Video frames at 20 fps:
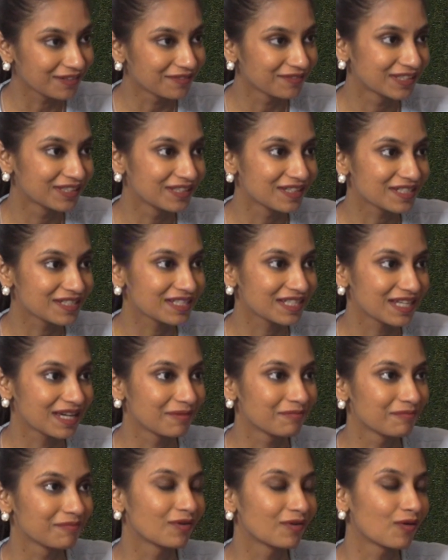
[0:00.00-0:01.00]
with the
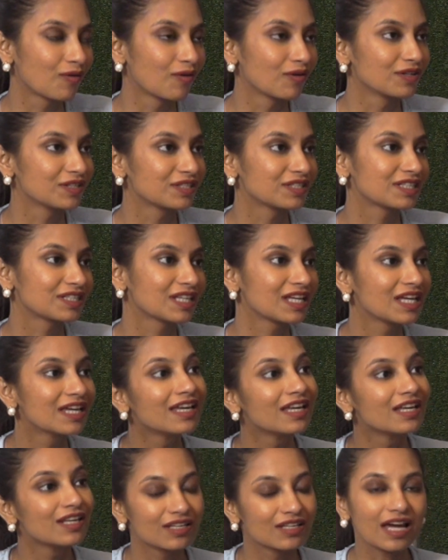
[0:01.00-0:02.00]
same course.
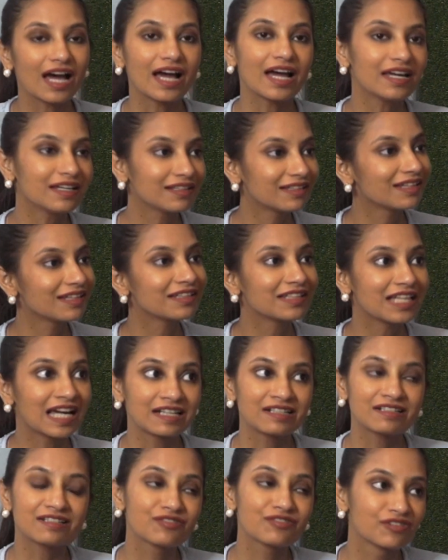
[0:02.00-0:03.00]
I think that
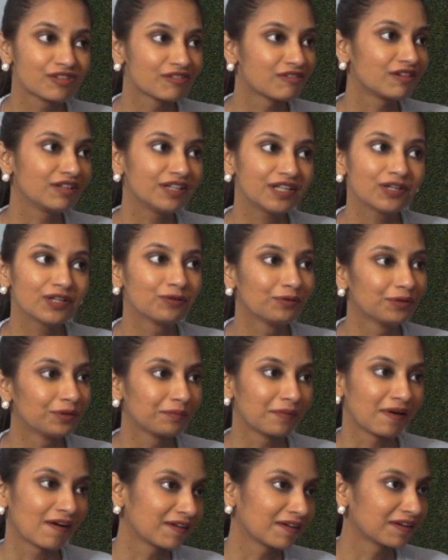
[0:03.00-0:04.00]
is really good
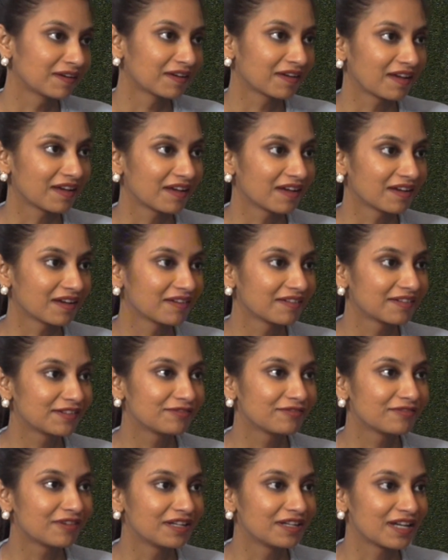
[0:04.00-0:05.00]
marketing if
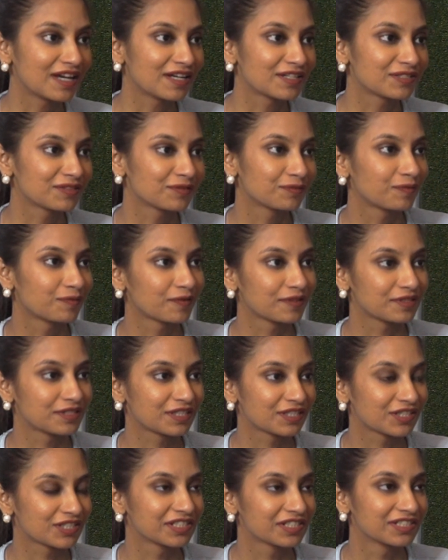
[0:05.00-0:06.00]
one has to
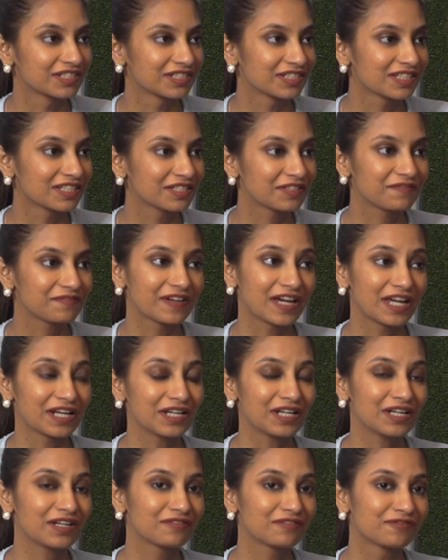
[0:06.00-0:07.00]
position. This is
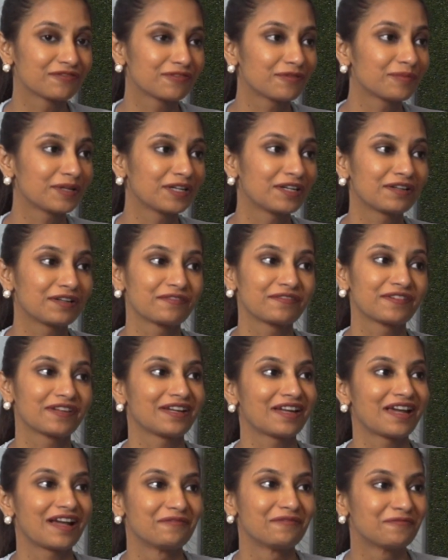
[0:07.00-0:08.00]
very informative and
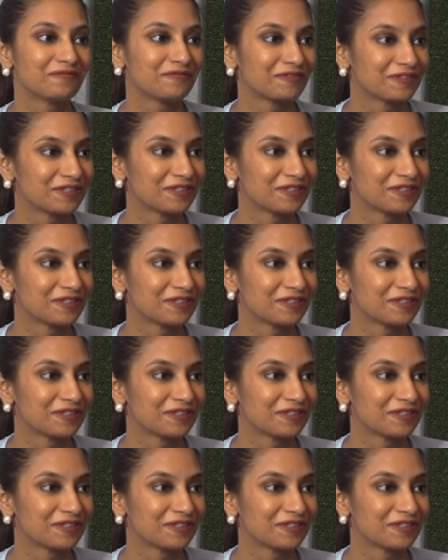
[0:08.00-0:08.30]
helpful.